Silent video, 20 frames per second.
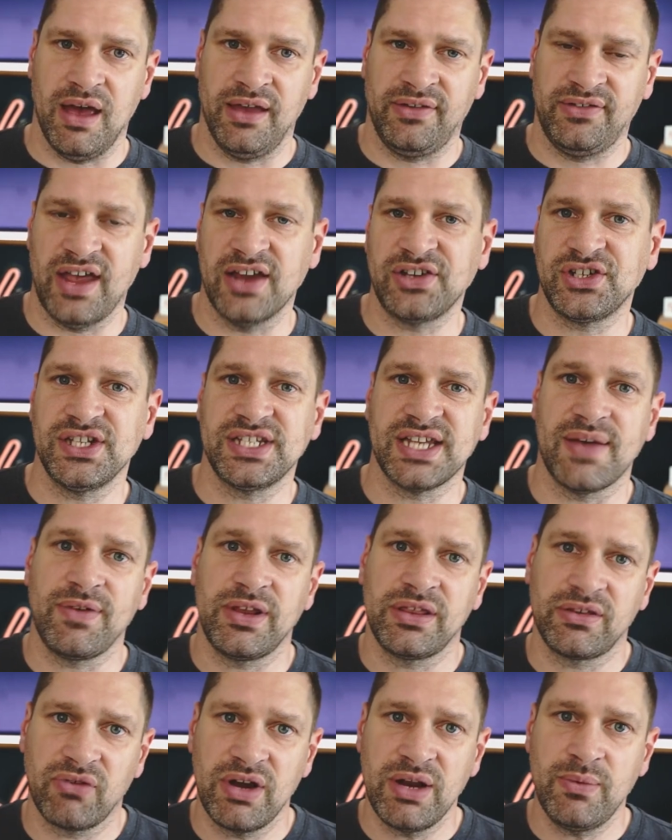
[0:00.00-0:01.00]
sessions every
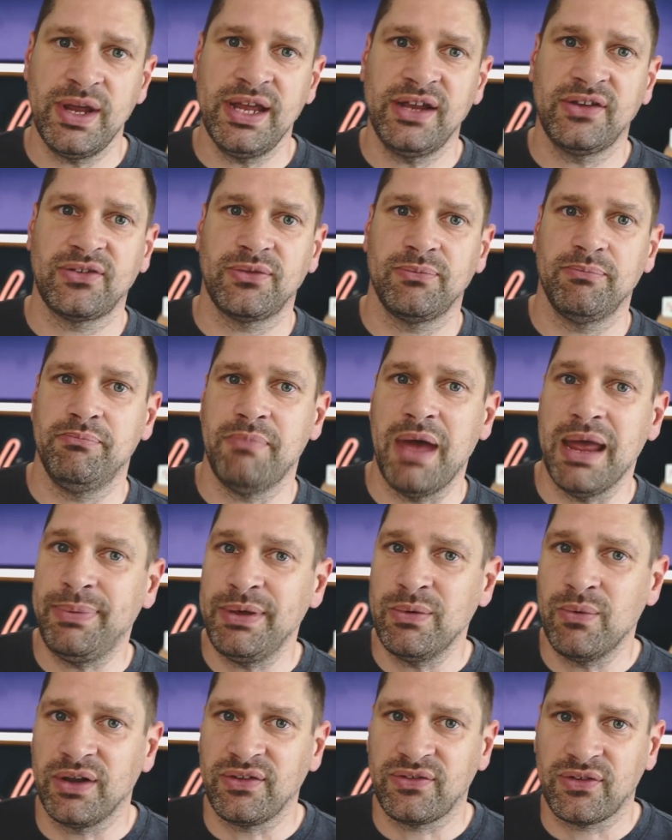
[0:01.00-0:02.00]
3 weeks, maybe
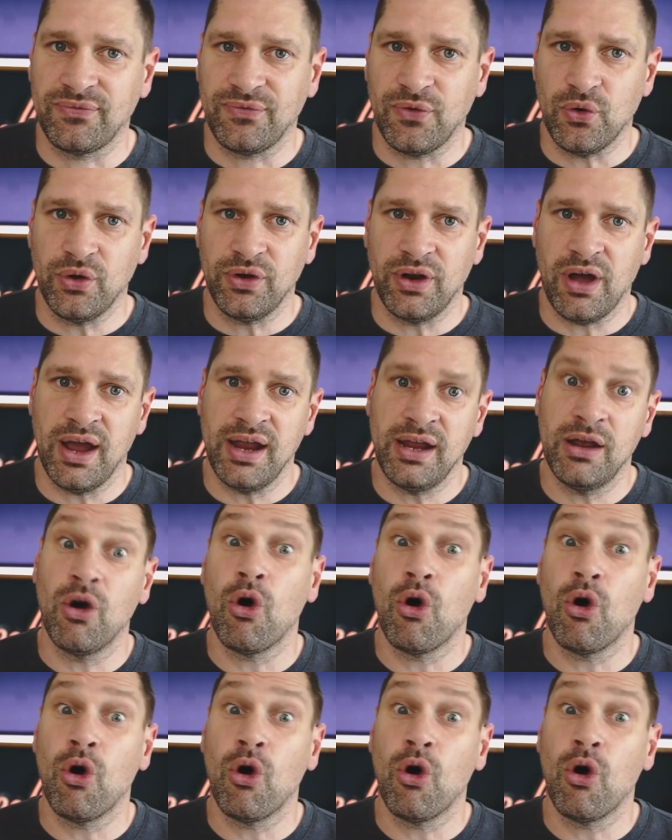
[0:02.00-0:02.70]
once a fortnight,